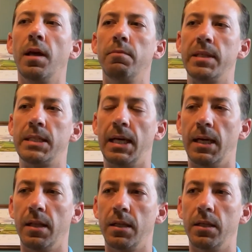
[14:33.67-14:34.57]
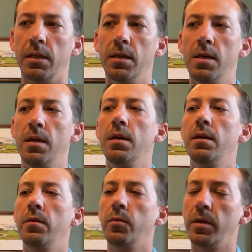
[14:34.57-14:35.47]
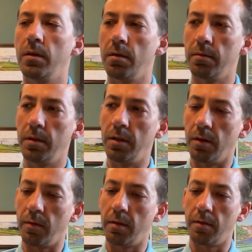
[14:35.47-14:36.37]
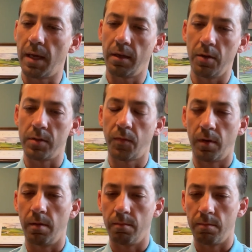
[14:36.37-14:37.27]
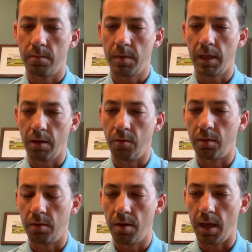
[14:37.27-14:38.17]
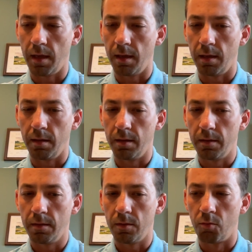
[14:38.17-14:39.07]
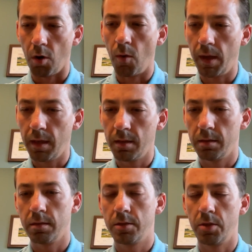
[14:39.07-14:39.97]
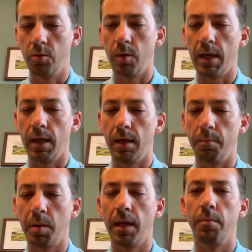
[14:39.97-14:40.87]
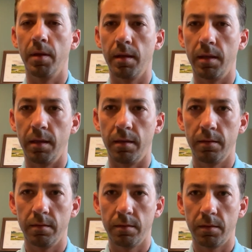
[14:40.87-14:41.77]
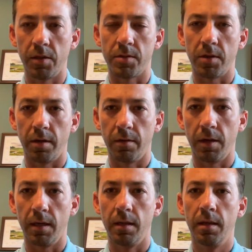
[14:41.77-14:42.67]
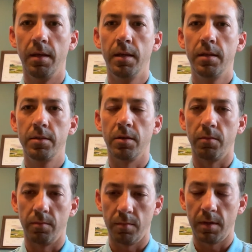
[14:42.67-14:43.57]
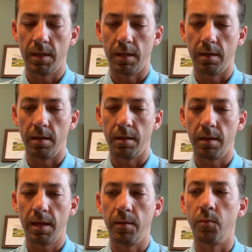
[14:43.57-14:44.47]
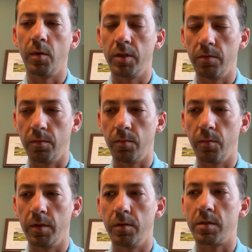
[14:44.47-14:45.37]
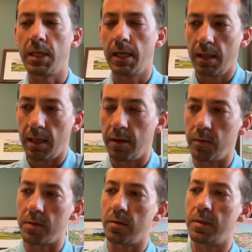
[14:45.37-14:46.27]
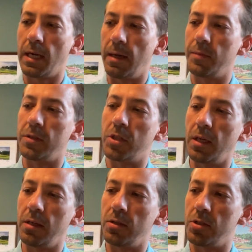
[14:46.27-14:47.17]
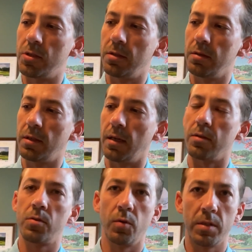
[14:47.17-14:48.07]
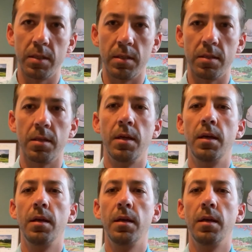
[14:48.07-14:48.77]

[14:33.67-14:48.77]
that mentality, that goes from a growing to a playability concern, right? So. And when you decided that it was time to change kind of sources,